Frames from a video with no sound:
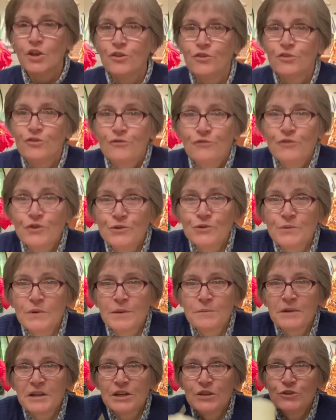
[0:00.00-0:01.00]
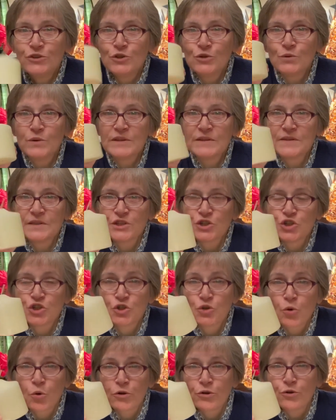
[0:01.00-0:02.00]
The first one I'm going to do is this
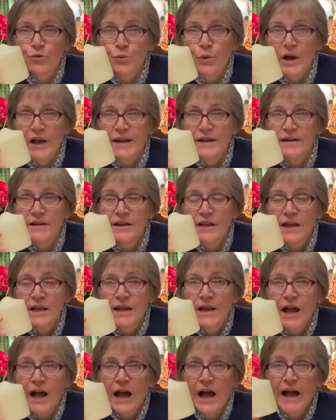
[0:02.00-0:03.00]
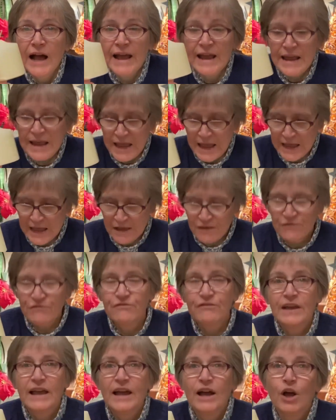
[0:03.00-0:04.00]
shorter one. I have
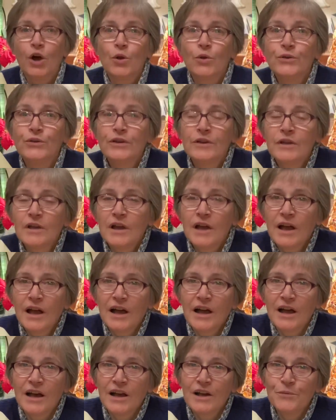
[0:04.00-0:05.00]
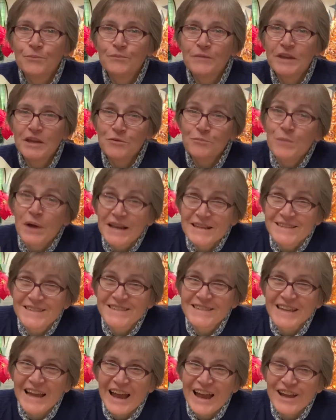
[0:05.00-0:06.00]
found in my
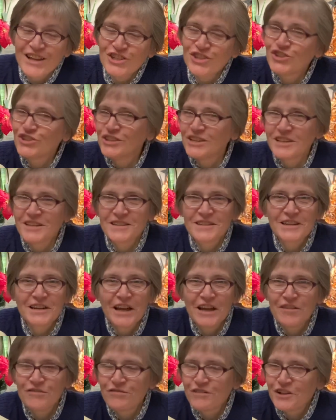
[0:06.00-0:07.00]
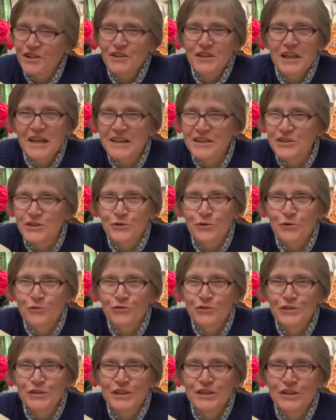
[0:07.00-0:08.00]
stash, things that I've collected
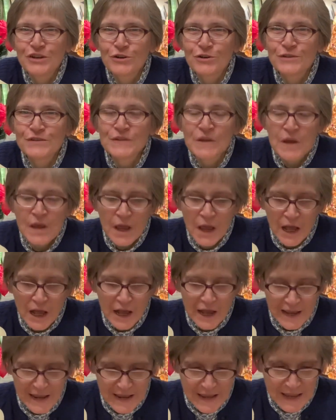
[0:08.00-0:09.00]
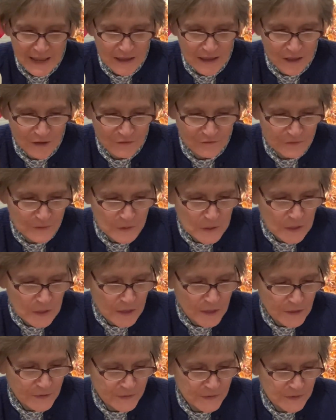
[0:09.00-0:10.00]
over the years, I have
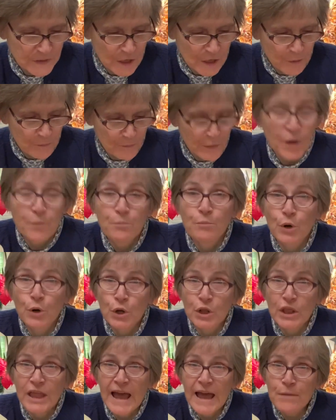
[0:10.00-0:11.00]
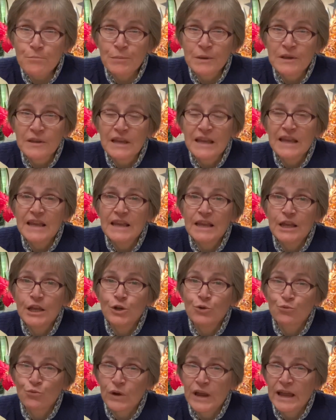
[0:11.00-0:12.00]
some burlap
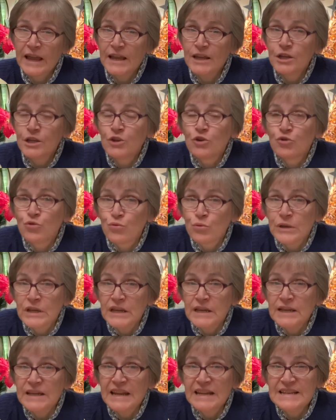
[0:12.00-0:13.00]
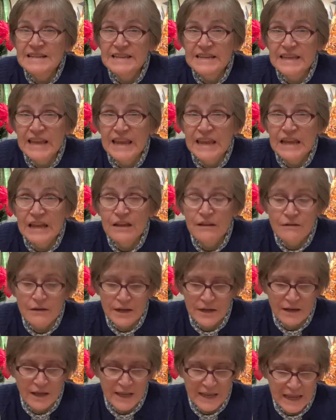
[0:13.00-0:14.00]
in red and green and tan,
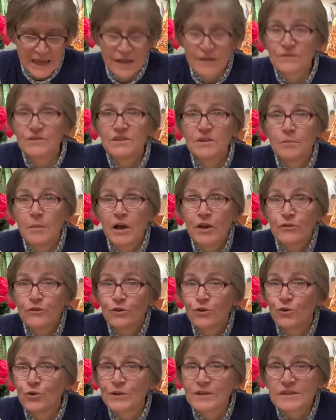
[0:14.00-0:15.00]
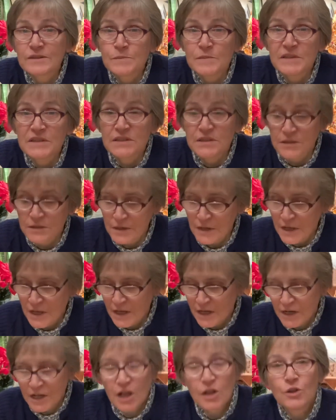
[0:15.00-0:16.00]
and I have some other Christmas
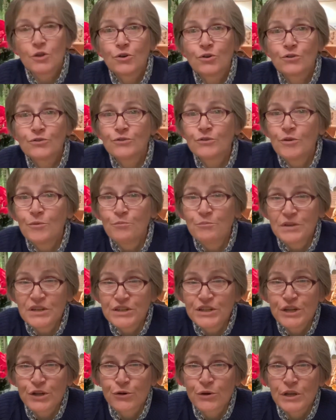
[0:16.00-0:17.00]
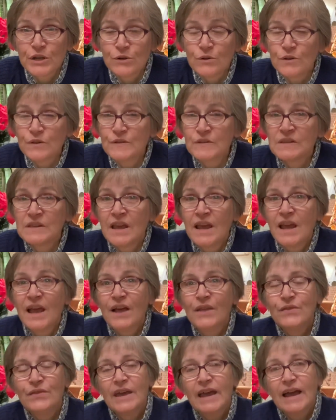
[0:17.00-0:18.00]
colored materials
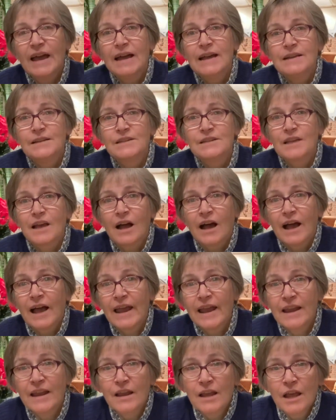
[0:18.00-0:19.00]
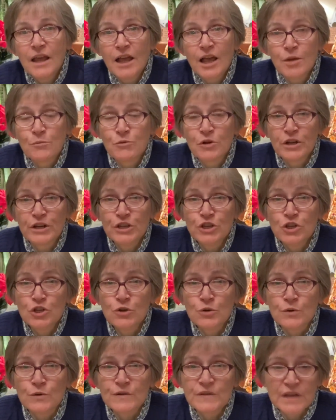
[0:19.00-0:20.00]
that I am going to
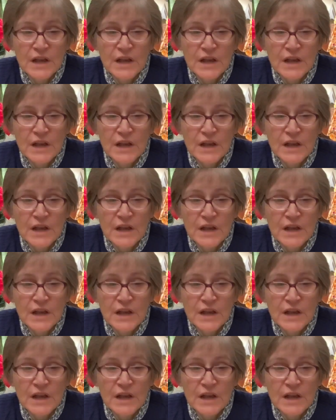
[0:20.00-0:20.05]
use.